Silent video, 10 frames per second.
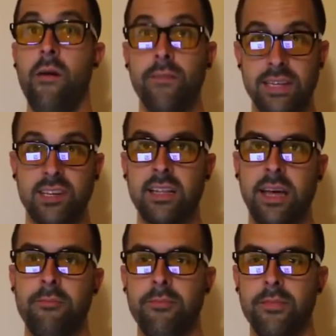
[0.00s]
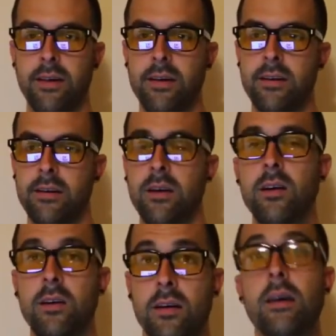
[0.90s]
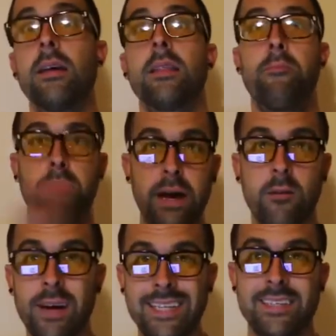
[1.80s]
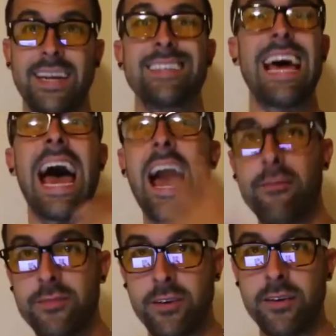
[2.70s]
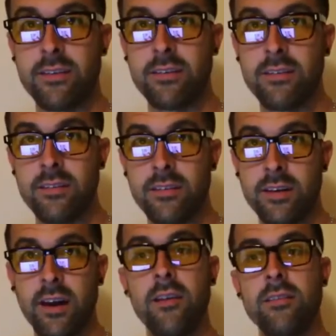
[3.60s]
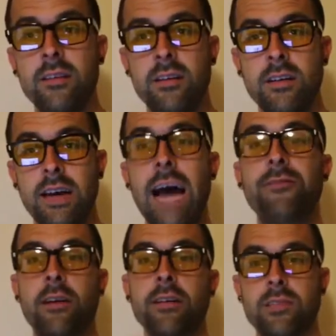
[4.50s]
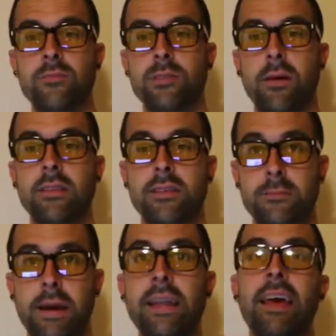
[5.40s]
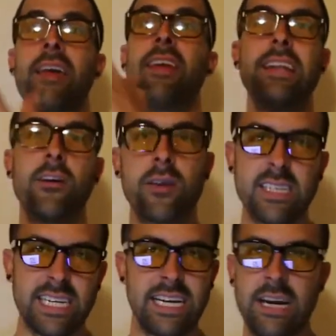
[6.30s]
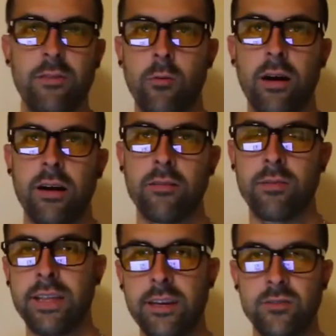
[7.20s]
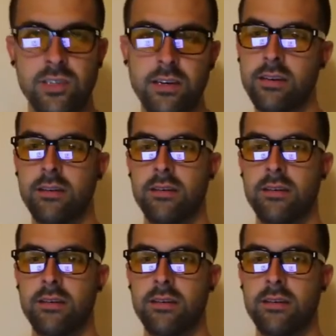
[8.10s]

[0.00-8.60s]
That's a claim. The better way to say it is after, you know, after our customers bought this paint, they noticed that it never weared when they used it.